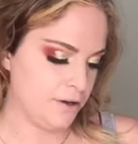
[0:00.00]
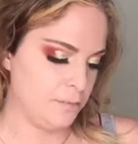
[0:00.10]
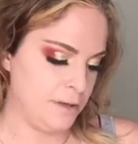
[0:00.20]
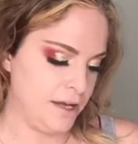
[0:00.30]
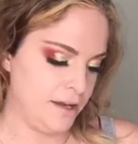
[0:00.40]

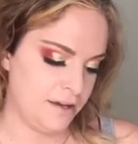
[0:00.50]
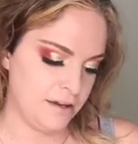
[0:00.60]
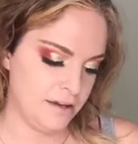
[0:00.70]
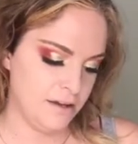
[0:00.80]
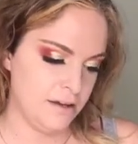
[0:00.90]

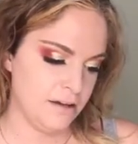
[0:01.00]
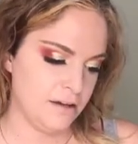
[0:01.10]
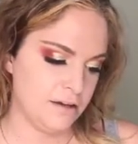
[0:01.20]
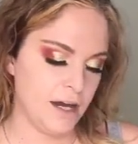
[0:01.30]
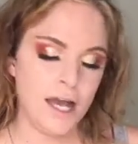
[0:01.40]
opaque.
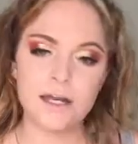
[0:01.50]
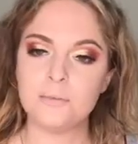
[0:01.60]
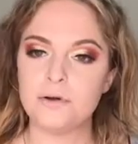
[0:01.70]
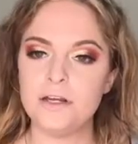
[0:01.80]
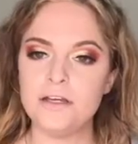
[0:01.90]
I had
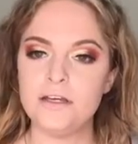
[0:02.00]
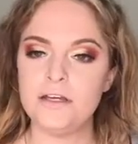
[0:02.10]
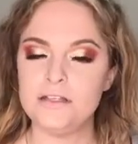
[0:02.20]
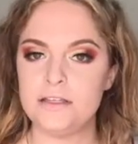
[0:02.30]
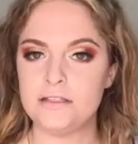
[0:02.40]
a pretty
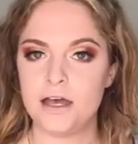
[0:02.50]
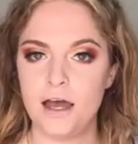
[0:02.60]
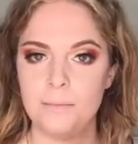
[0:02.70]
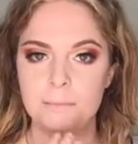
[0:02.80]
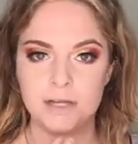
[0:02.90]
easy
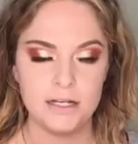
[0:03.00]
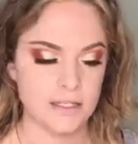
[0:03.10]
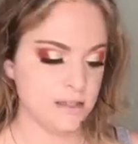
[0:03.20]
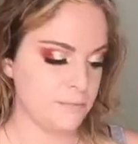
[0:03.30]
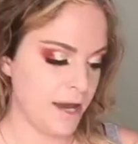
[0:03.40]
time
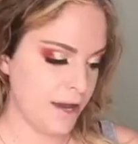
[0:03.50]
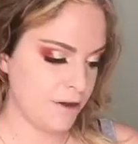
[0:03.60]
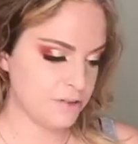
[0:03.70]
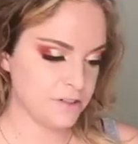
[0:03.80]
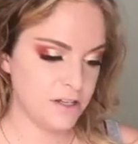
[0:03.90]
blending them
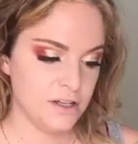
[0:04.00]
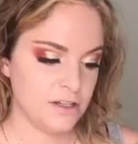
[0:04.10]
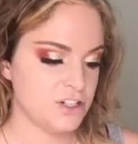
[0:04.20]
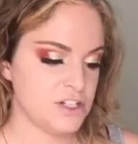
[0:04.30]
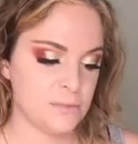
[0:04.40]
out.
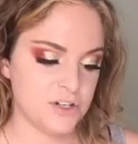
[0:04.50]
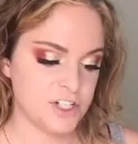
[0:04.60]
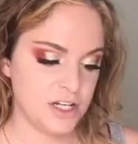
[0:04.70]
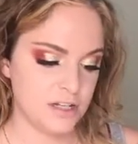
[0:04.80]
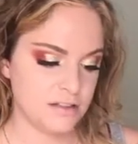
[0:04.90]
The shimmer
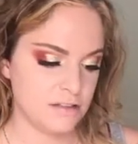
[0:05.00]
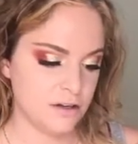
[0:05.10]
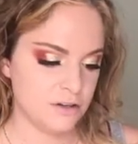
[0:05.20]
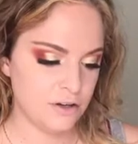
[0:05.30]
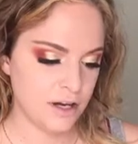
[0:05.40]
shades
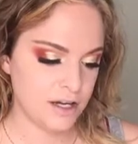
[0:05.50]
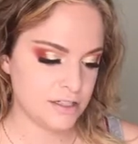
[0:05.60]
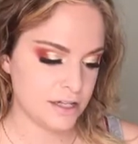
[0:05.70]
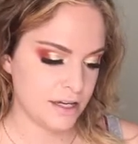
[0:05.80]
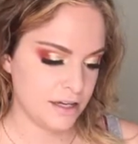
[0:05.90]
though, you
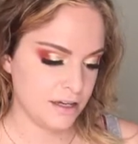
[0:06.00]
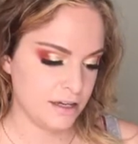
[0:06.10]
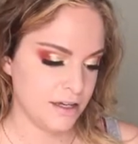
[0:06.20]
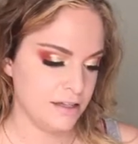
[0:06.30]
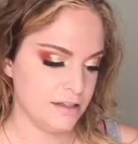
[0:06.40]
guys, I
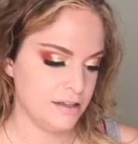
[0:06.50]
can't.